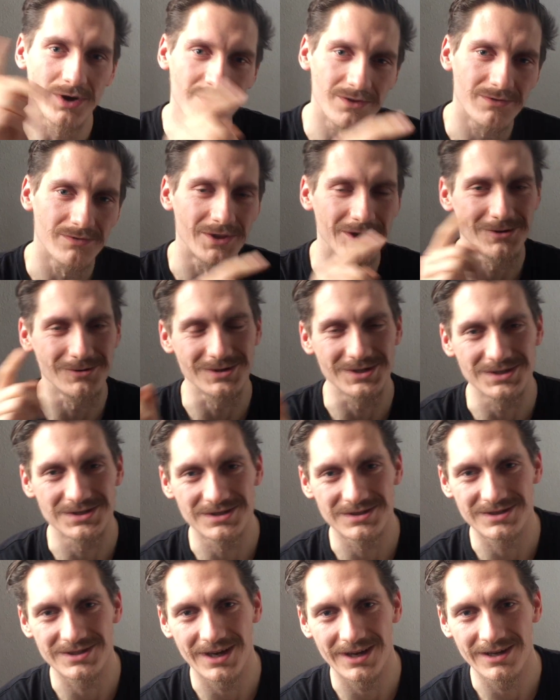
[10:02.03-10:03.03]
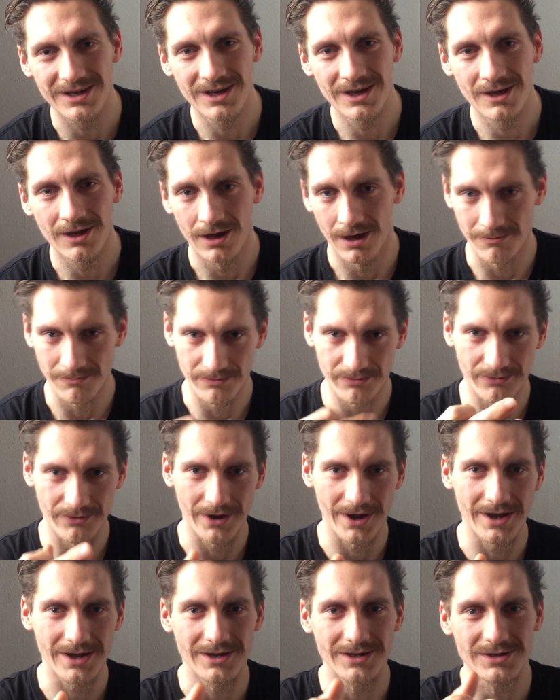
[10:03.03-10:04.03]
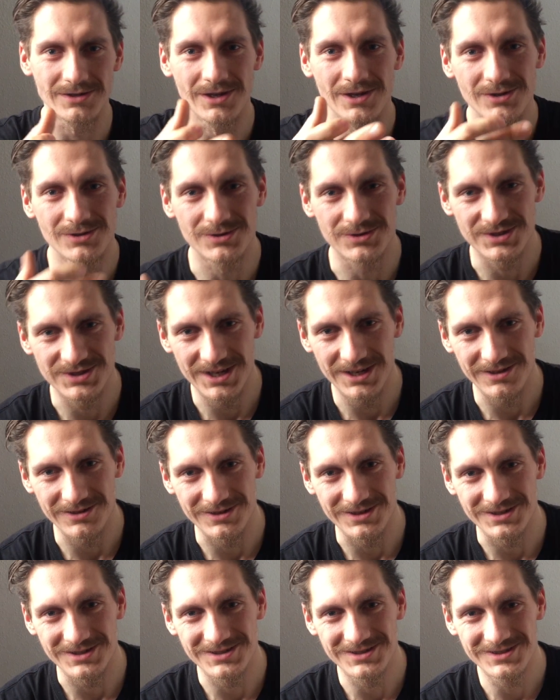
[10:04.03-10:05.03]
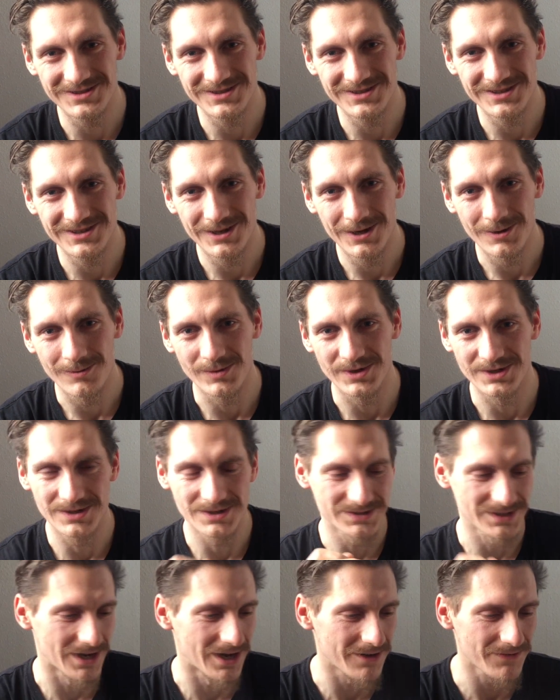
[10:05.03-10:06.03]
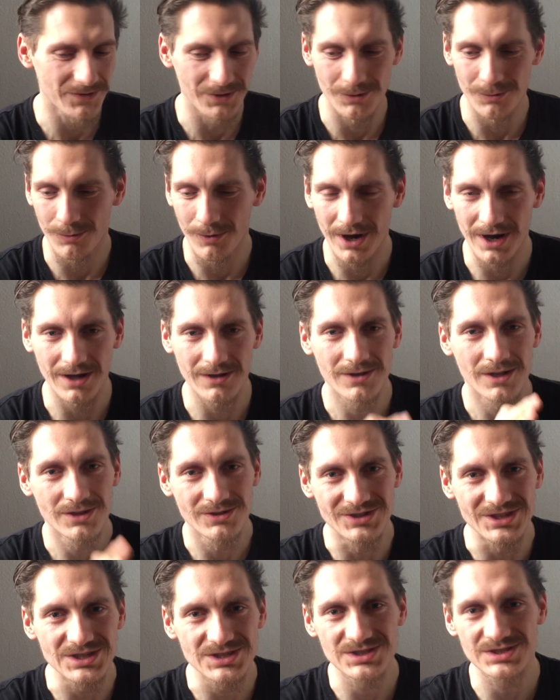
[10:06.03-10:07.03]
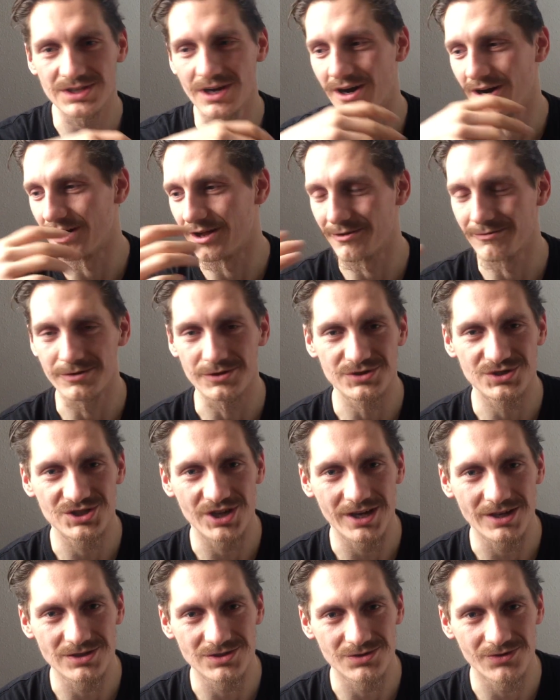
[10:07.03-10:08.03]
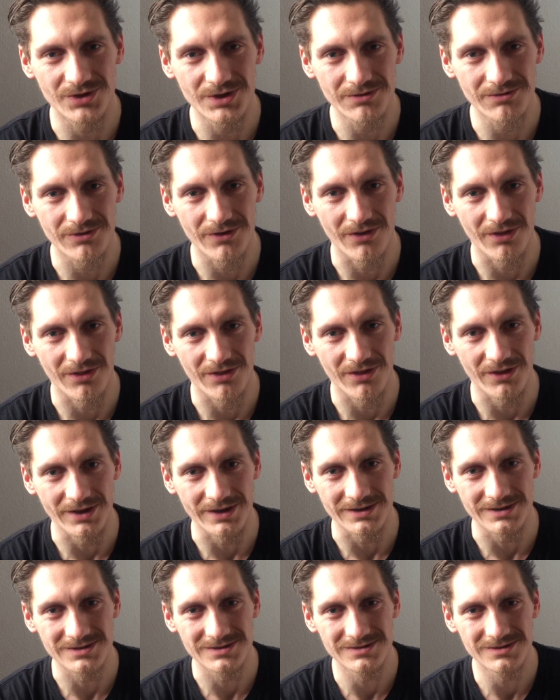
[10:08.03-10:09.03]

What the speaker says: one of the reasons I'm afraid to tell this, because after a while this all will change to different thing.